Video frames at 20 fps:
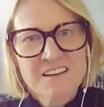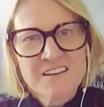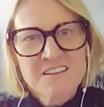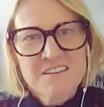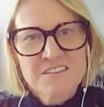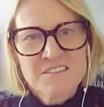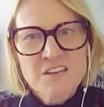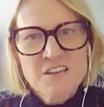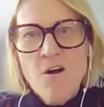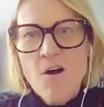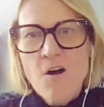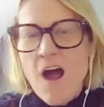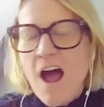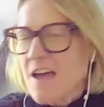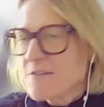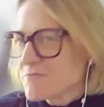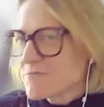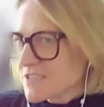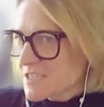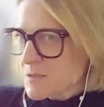Mm-hmm. So
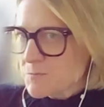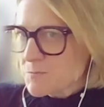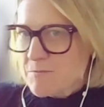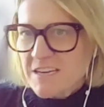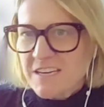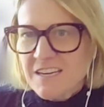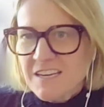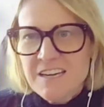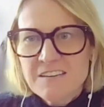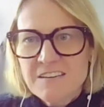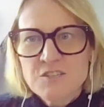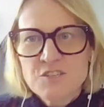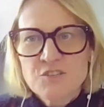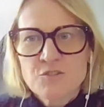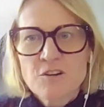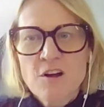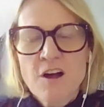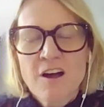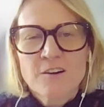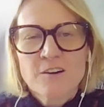I was speaking
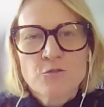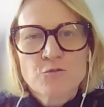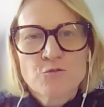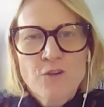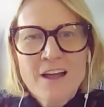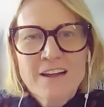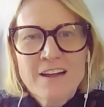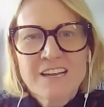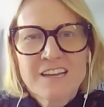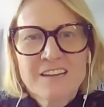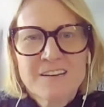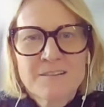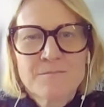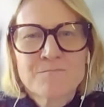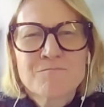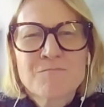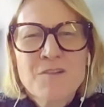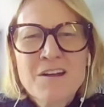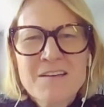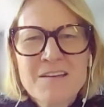to Connor
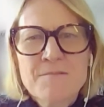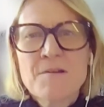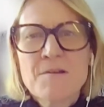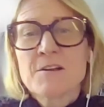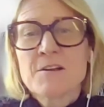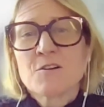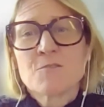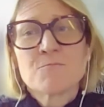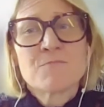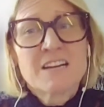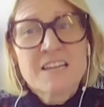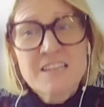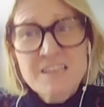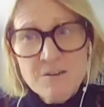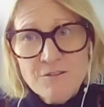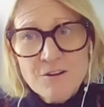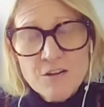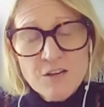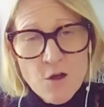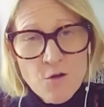Brennan, it could have been a
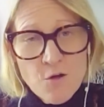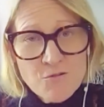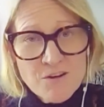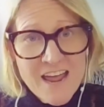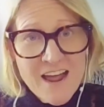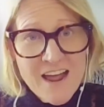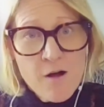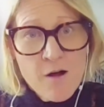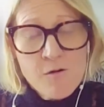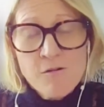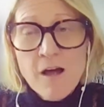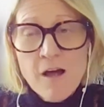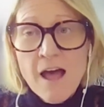year ago now.